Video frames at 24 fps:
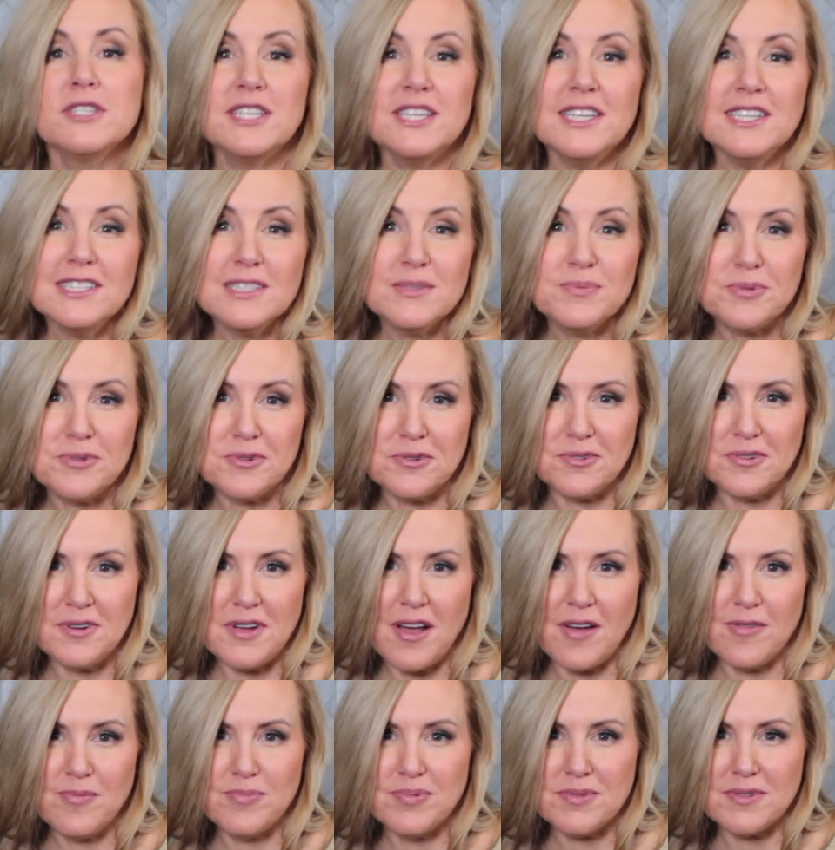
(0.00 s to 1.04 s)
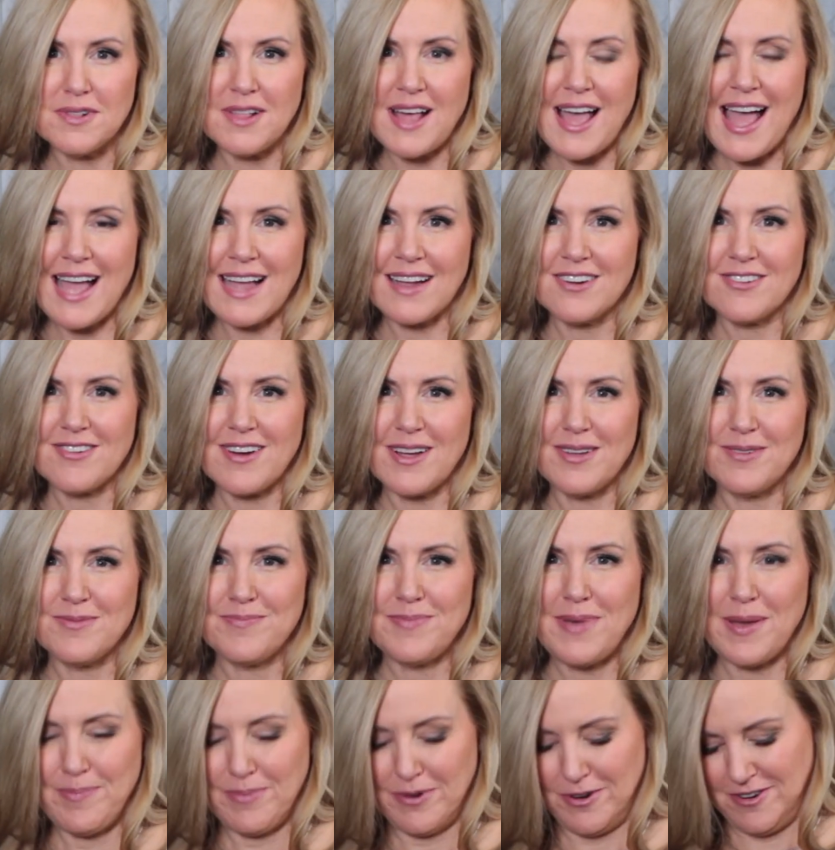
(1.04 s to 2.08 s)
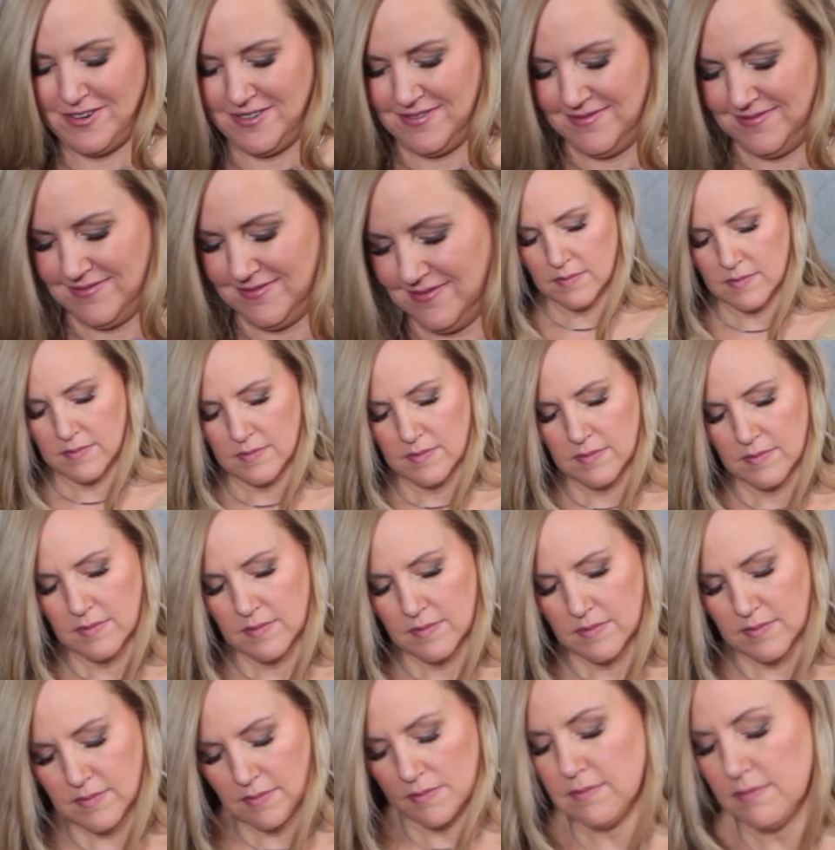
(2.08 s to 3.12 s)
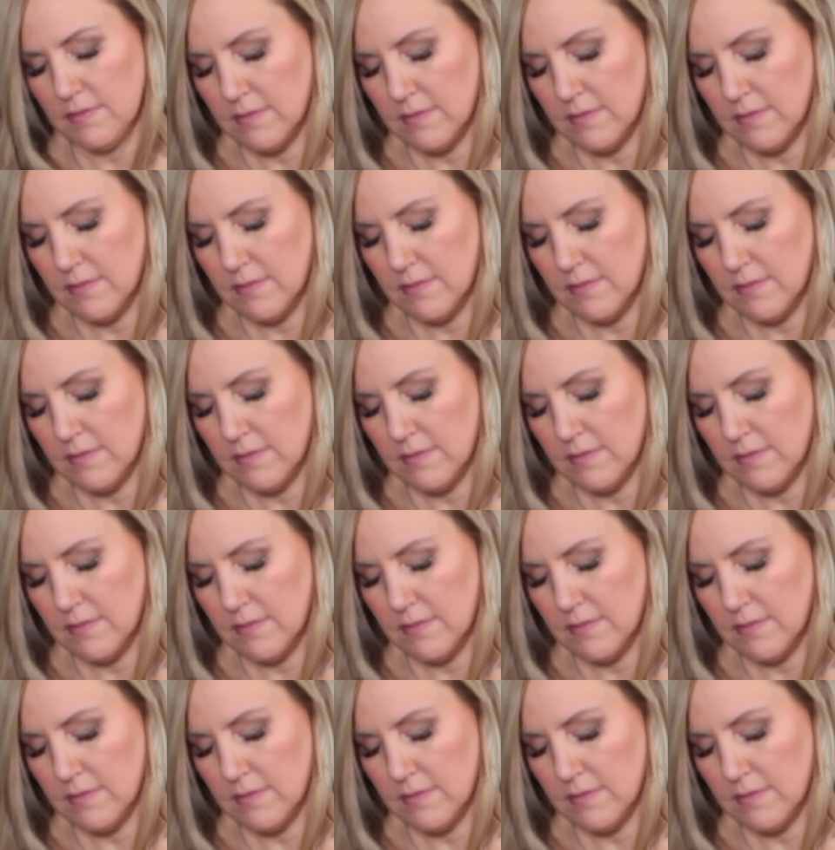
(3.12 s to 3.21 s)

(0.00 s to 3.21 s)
teaspoon of black ground pepper. I